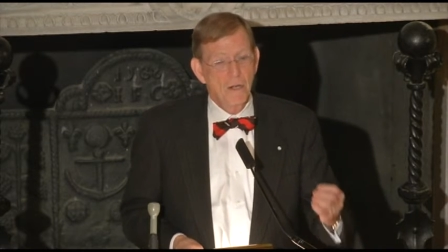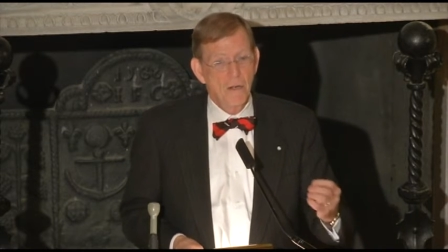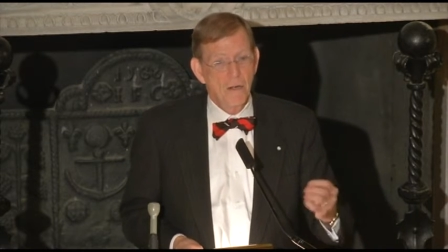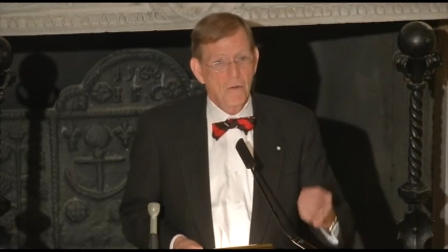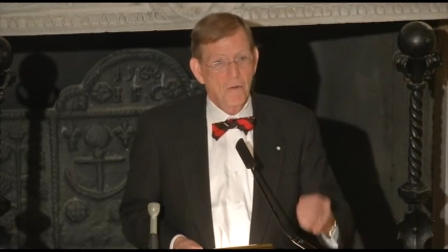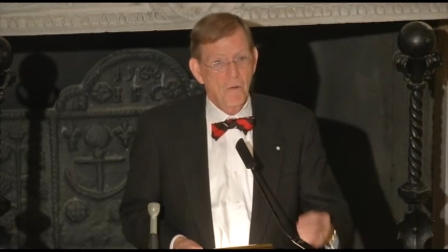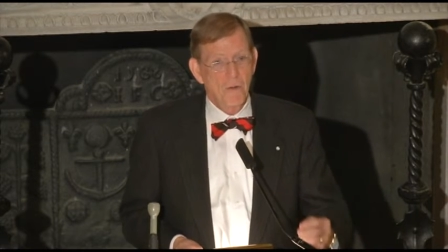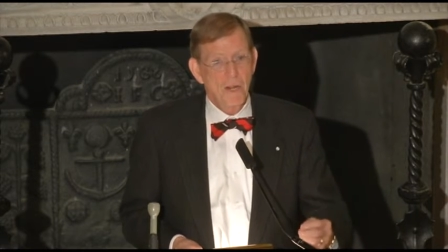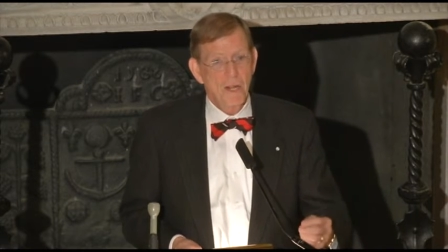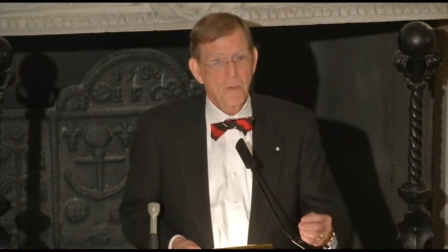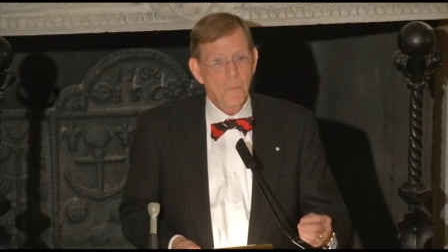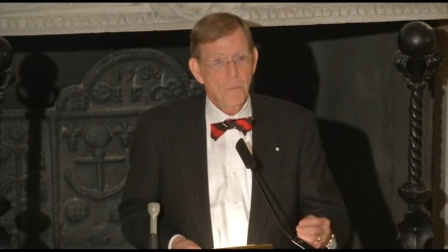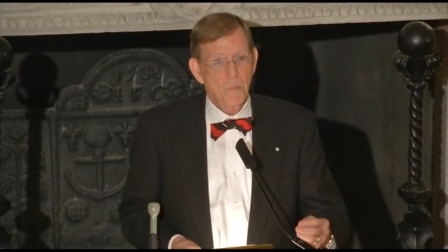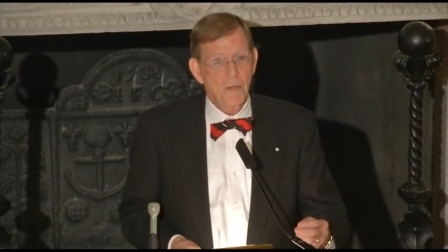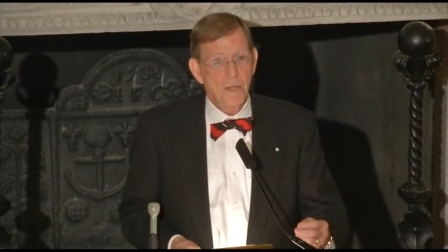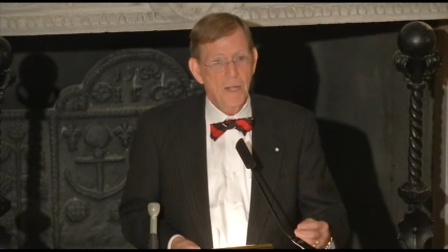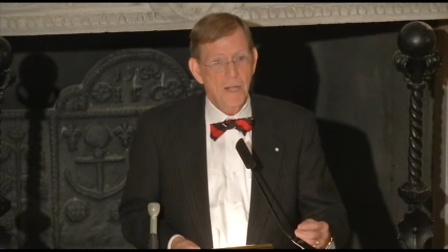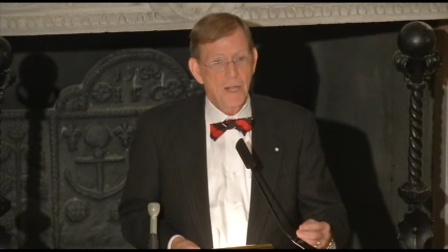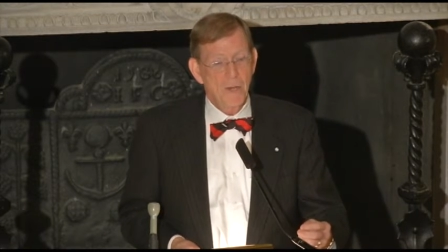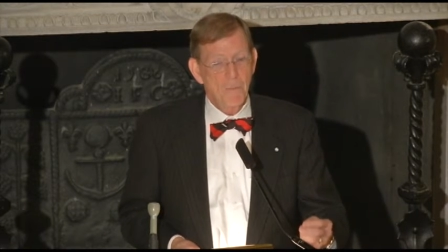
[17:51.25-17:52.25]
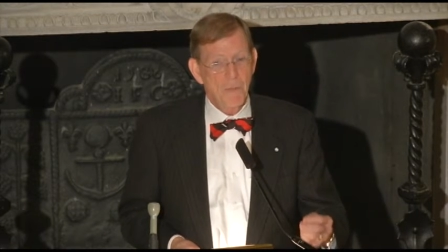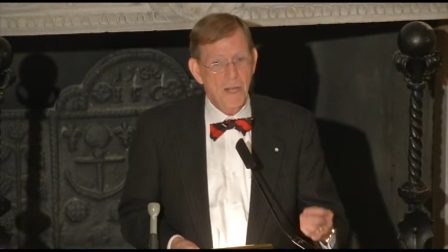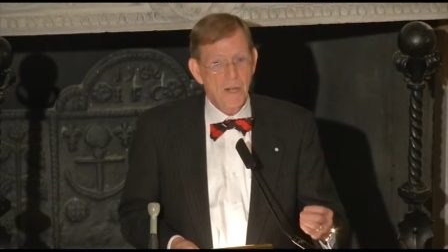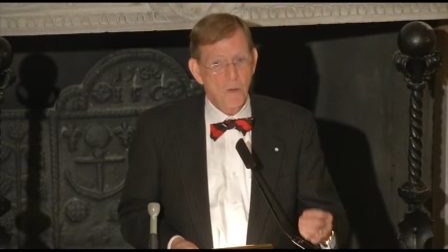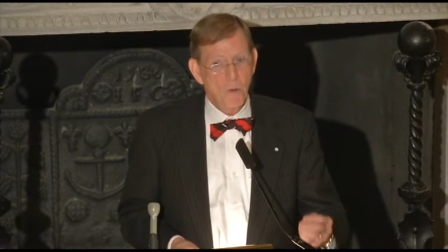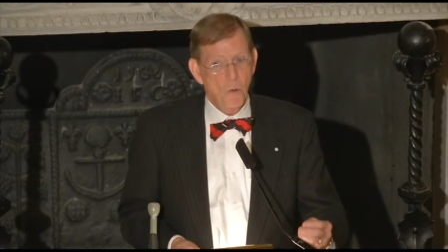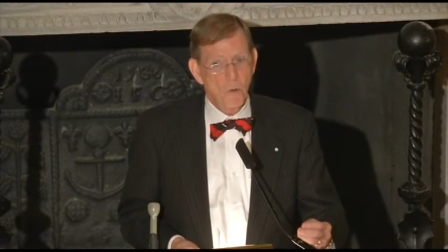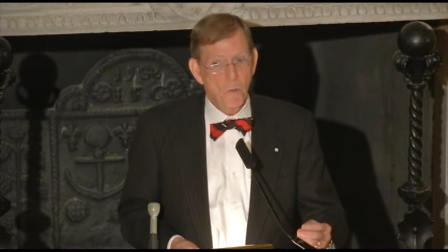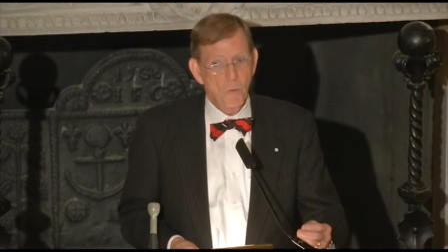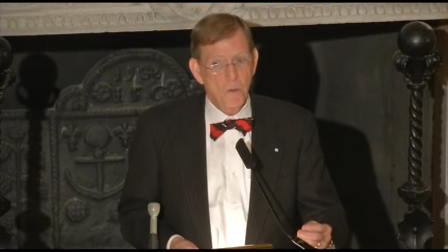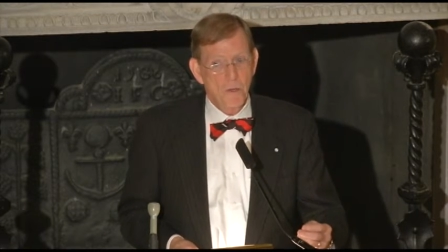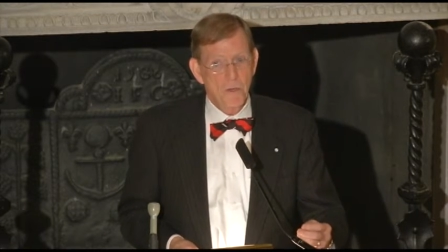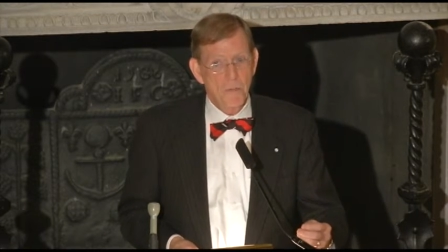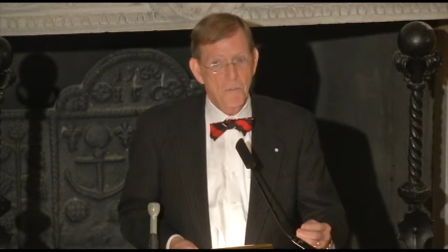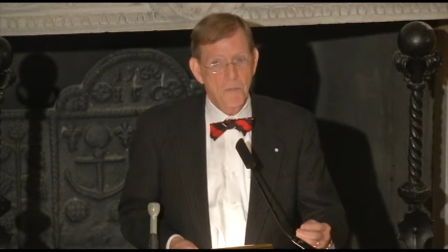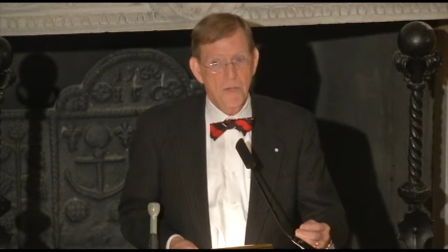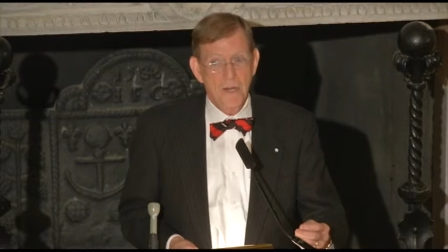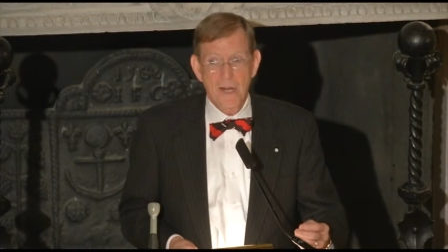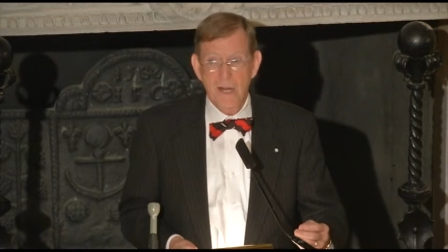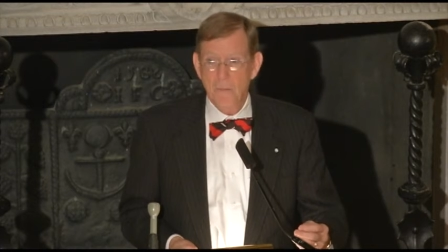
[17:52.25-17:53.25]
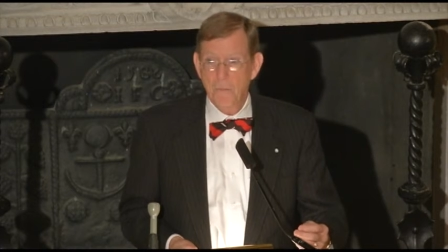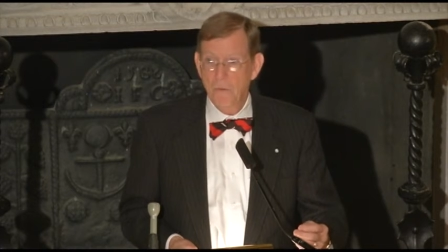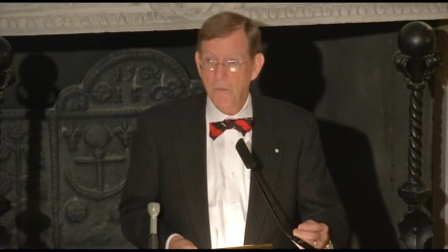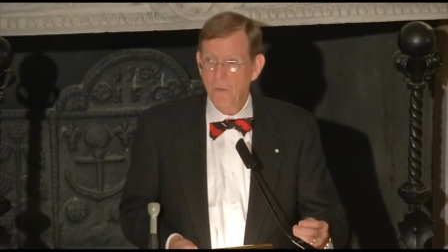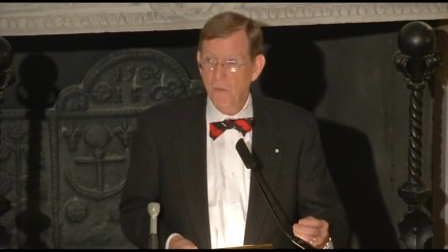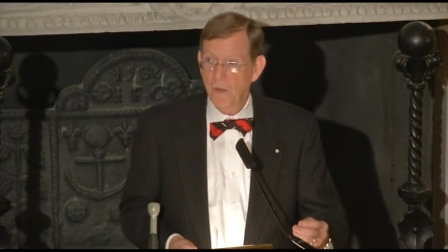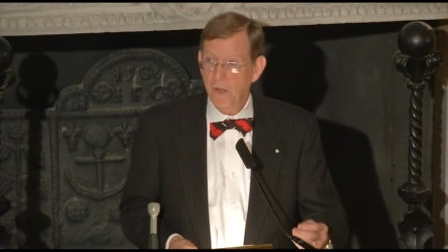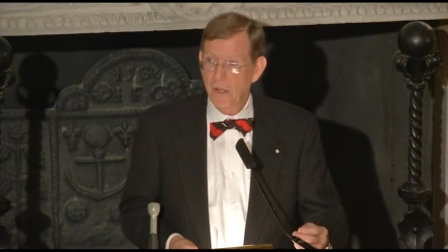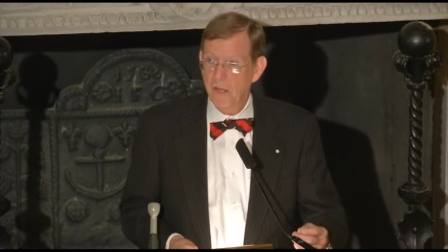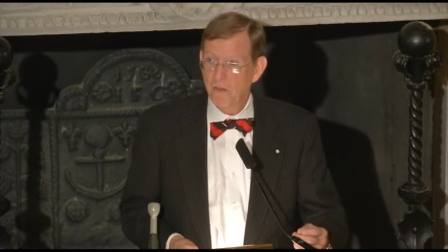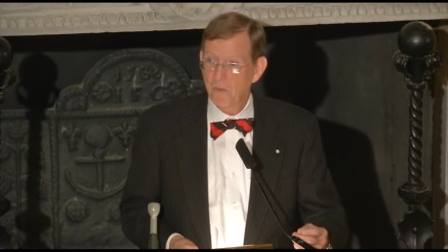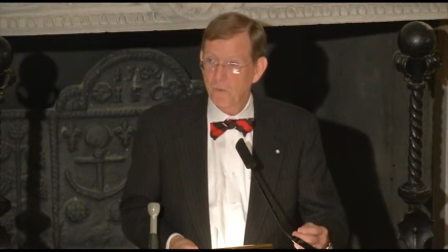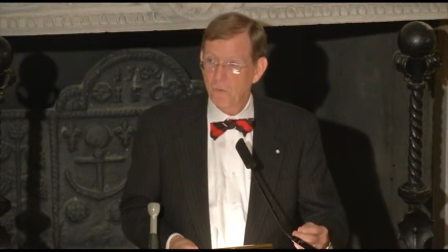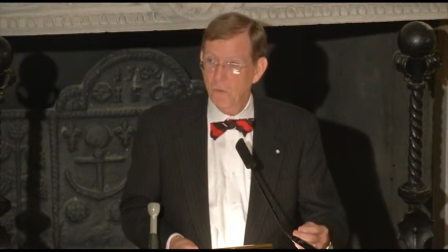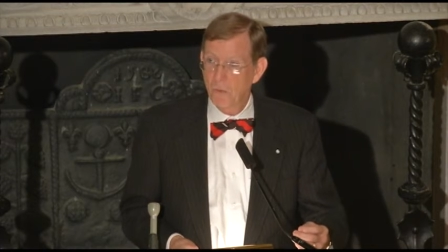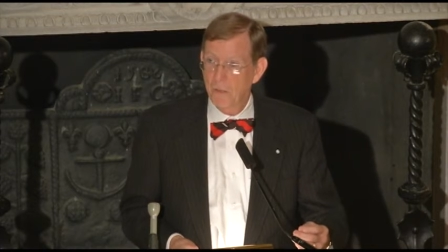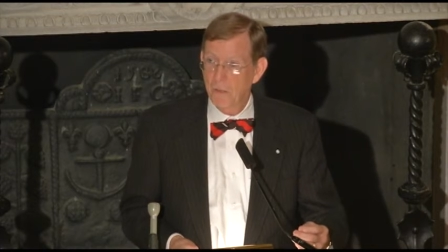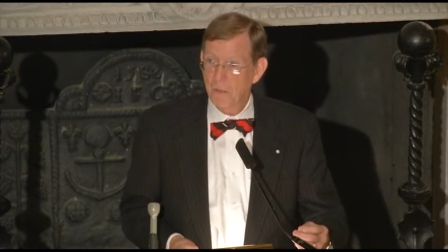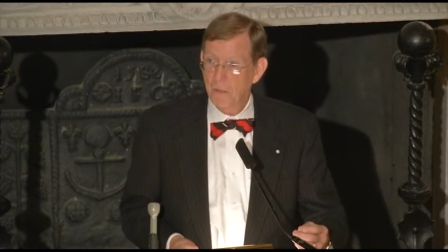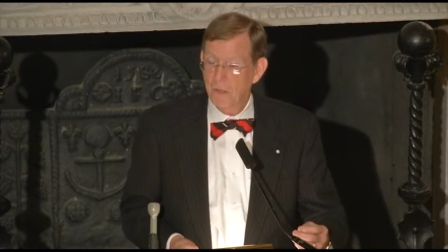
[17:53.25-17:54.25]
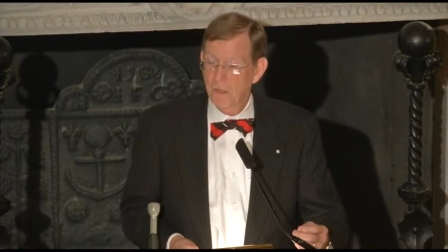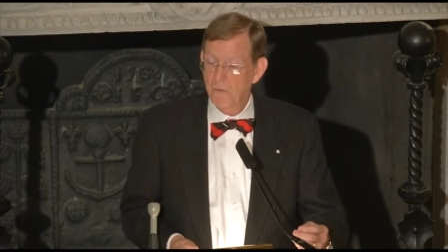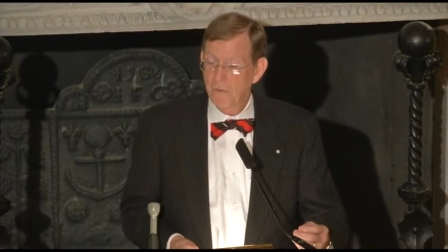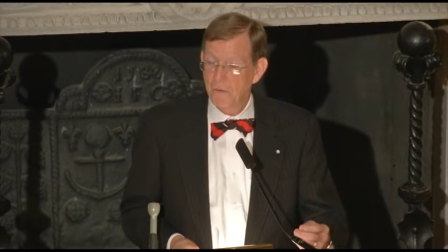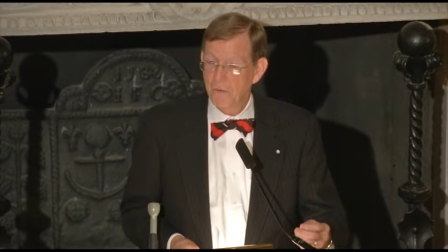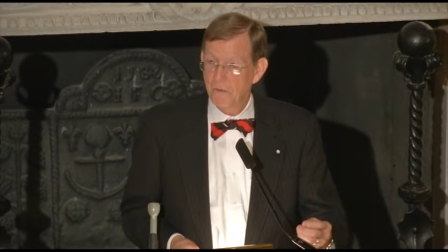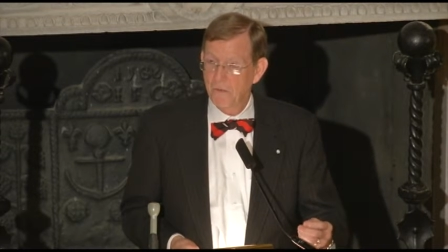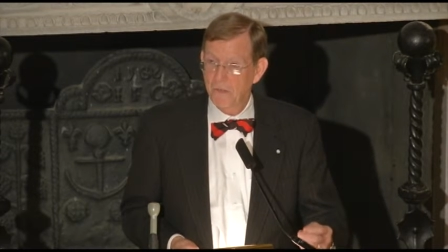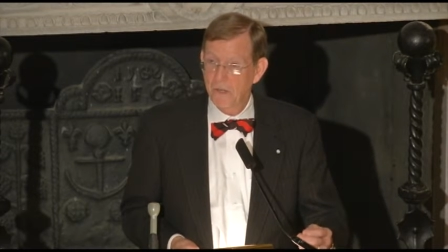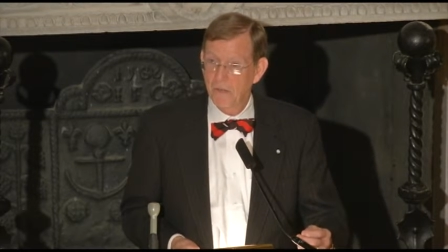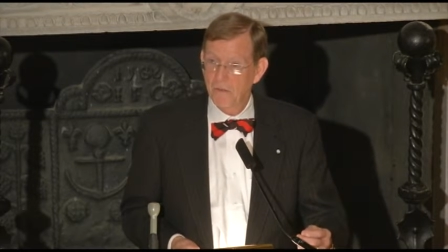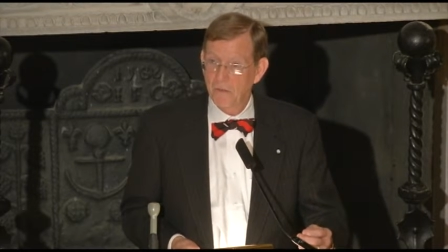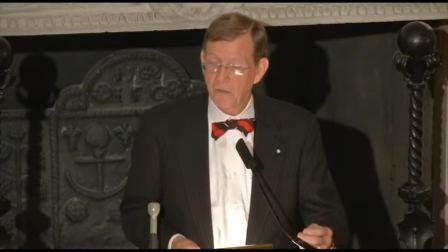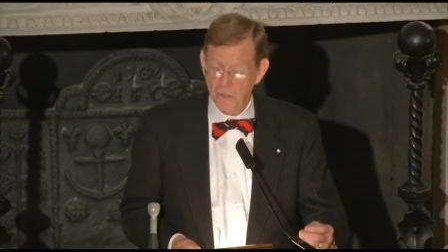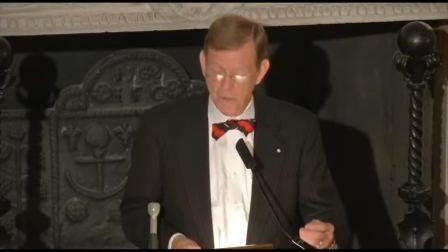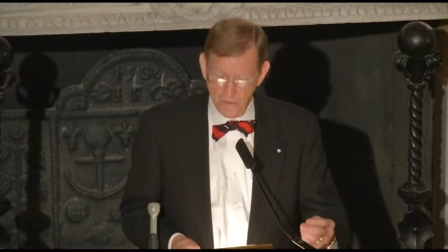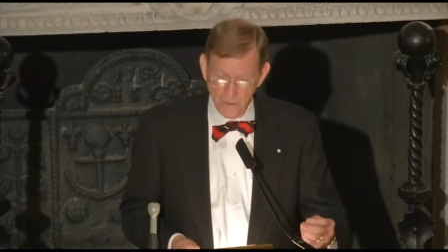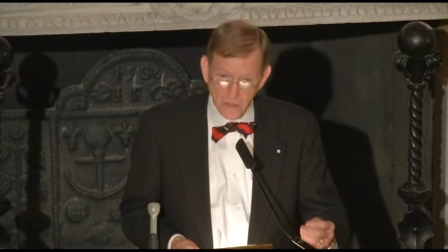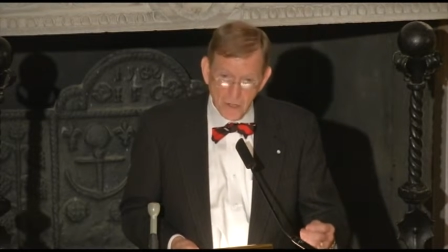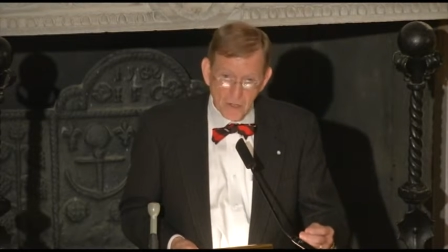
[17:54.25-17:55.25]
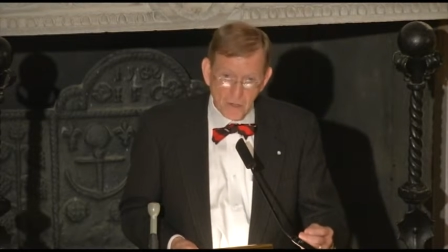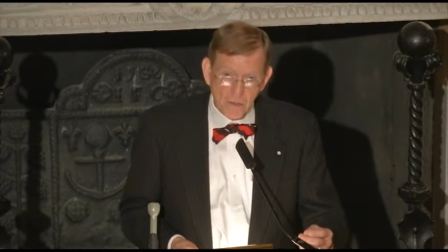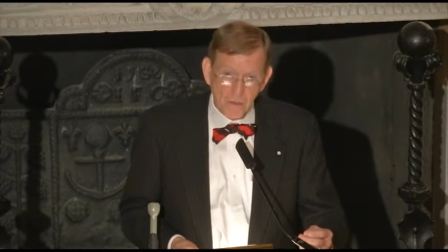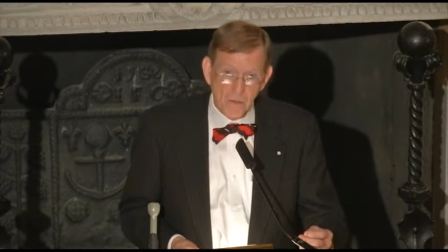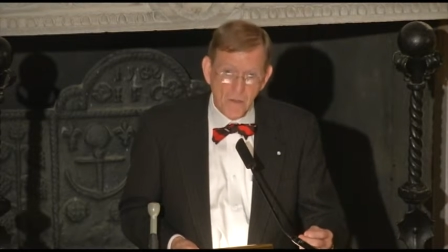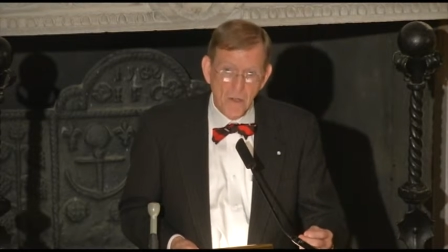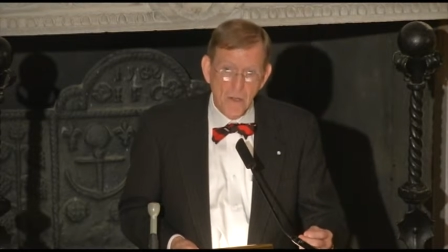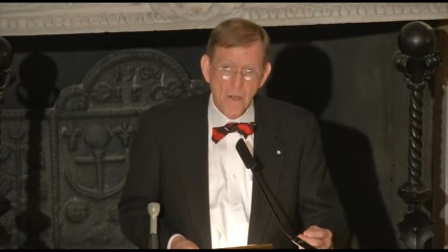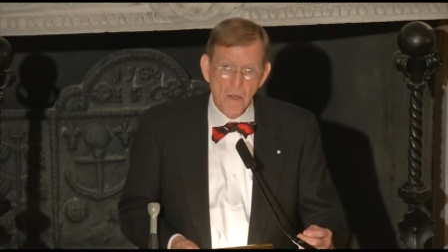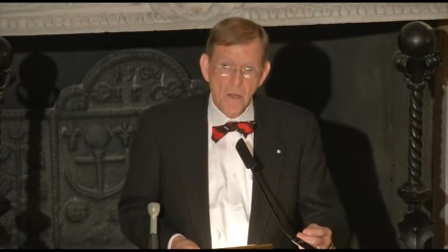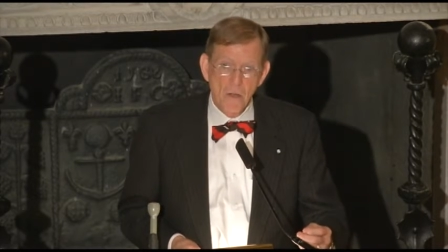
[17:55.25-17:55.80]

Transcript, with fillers: a grand plan by Lord William Campbell, the last royal governor of South Carolina,